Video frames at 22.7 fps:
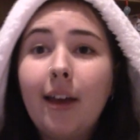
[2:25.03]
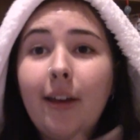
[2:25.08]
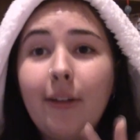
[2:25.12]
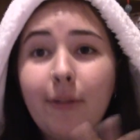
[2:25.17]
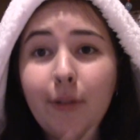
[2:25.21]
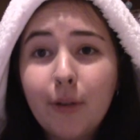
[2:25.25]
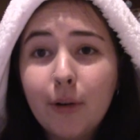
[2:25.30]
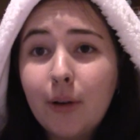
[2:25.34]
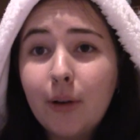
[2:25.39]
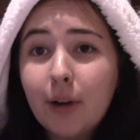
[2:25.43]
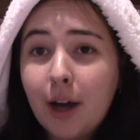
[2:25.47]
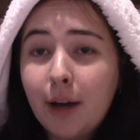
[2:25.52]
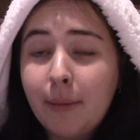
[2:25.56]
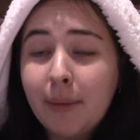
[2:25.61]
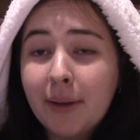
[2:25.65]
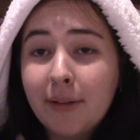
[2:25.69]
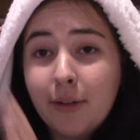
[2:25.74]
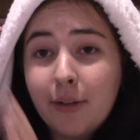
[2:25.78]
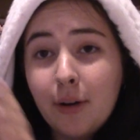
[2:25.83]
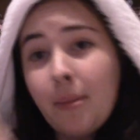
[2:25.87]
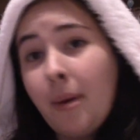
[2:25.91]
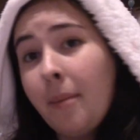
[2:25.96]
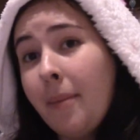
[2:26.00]
If you're
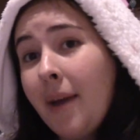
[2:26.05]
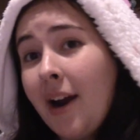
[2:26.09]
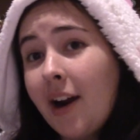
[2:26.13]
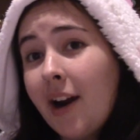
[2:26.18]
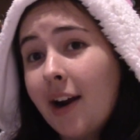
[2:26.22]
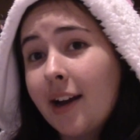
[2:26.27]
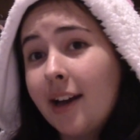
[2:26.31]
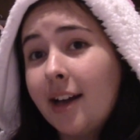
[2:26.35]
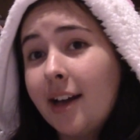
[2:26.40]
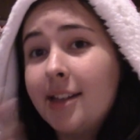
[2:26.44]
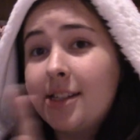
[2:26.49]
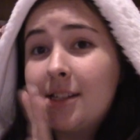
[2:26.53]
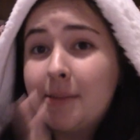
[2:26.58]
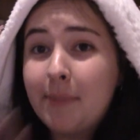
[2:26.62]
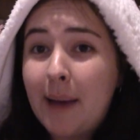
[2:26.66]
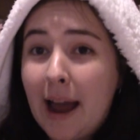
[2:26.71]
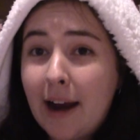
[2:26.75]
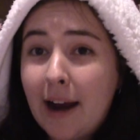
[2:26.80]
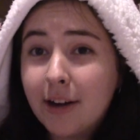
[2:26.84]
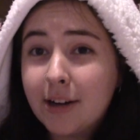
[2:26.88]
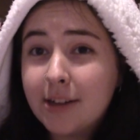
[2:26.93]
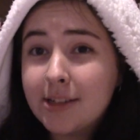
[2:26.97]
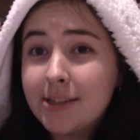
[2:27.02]
coming from America to
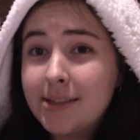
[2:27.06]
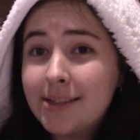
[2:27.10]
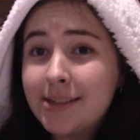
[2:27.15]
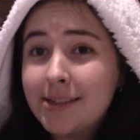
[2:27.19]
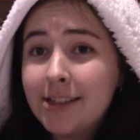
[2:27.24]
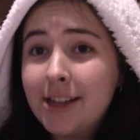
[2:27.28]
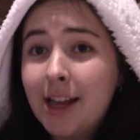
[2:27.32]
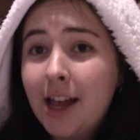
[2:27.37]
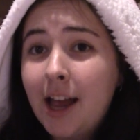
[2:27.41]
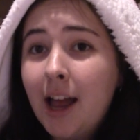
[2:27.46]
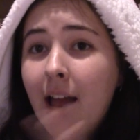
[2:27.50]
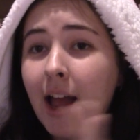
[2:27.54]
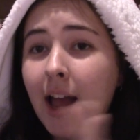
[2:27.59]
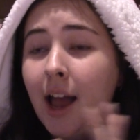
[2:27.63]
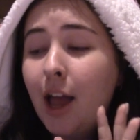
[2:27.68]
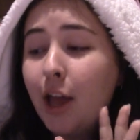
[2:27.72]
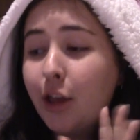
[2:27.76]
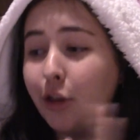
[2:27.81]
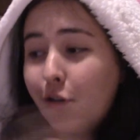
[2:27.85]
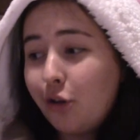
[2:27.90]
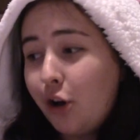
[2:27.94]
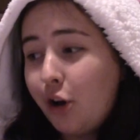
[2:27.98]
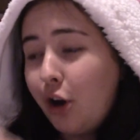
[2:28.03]
Paris,
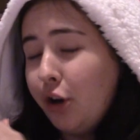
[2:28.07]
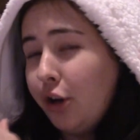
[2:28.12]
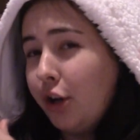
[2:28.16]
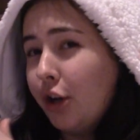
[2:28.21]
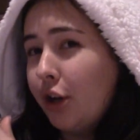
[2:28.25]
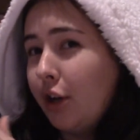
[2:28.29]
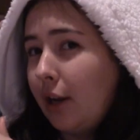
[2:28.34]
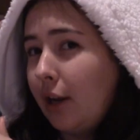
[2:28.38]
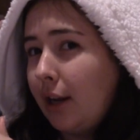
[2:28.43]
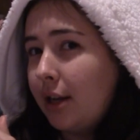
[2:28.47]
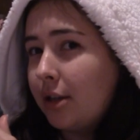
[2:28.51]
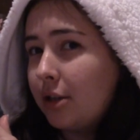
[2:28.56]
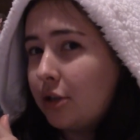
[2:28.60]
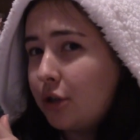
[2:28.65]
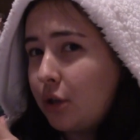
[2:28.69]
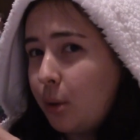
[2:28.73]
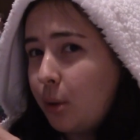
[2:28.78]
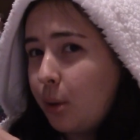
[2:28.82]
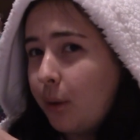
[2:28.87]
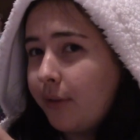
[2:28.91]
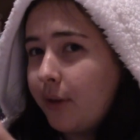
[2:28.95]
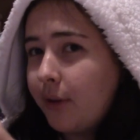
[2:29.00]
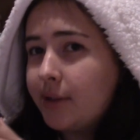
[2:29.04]
you're only gonna need
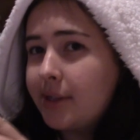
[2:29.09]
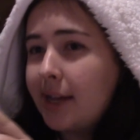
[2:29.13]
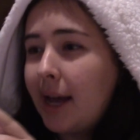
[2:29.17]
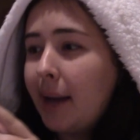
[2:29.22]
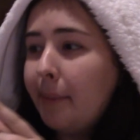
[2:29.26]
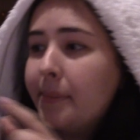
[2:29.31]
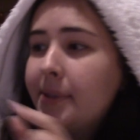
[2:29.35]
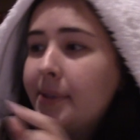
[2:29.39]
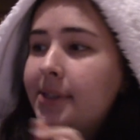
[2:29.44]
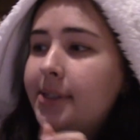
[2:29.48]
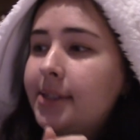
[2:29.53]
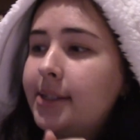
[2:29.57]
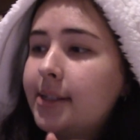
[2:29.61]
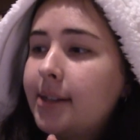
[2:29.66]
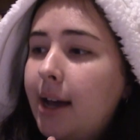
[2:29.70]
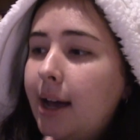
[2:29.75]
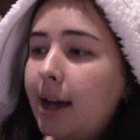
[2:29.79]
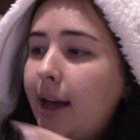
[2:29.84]
2 of those apps.